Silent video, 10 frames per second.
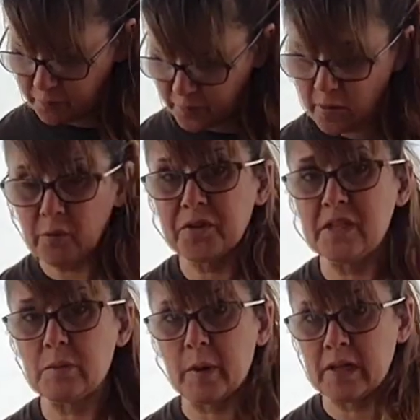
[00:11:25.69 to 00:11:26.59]
But with
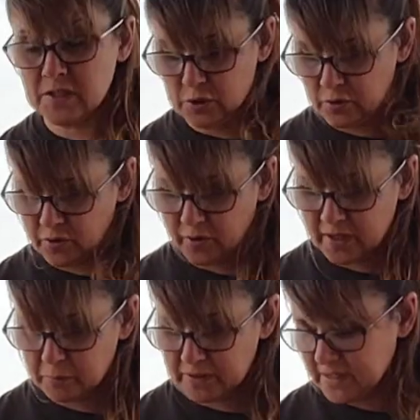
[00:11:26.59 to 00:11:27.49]
these being so
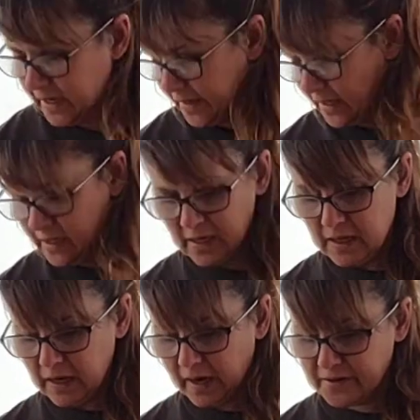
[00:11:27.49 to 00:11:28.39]
incredibly tiny,
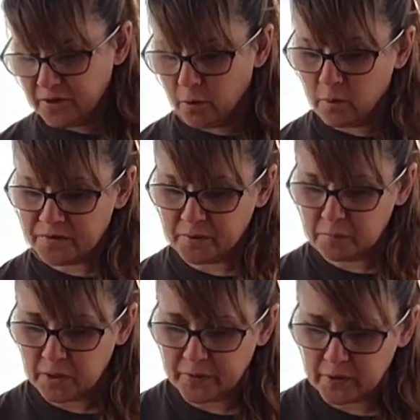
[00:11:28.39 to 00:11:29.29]
I don't want them
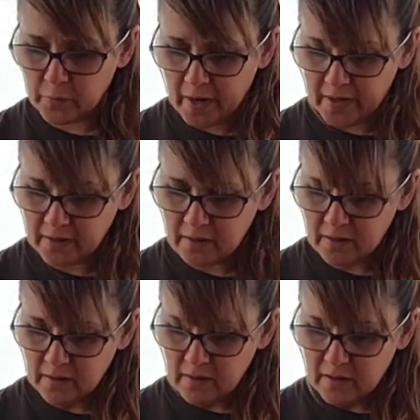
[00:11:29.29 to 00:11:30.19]
blowing away.
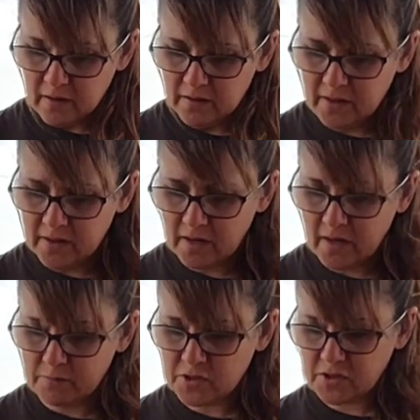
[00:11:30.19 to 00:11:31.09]
And then
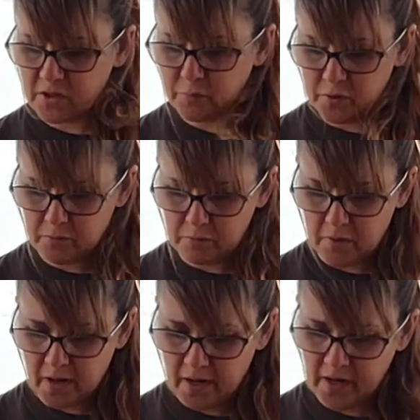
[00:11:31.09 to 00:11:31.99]
I'm just going to put
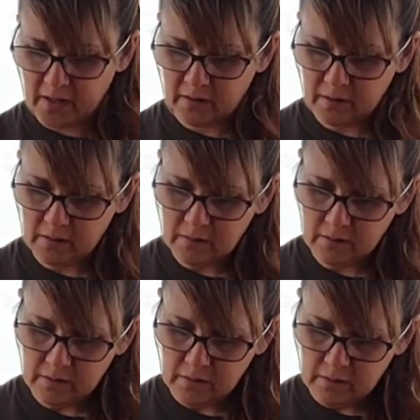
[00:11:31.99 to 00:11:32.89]
my
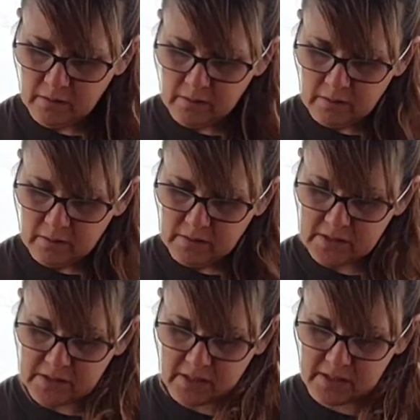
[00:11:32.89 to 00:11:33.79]

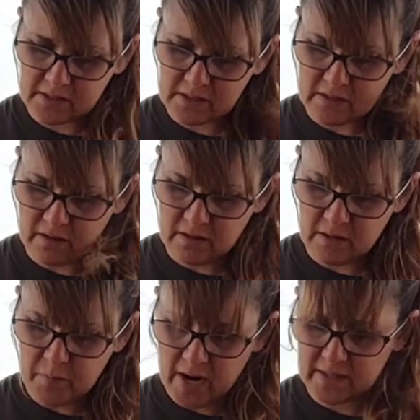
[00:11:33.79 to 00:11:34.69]
sticks on the
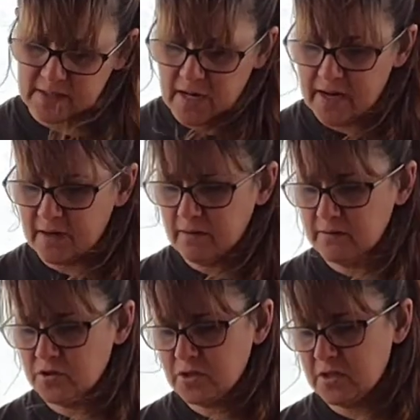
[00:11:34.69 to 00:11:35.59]
back side,
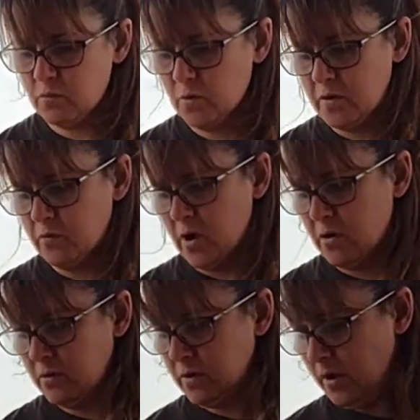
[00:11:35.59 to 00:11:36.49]
just in one row.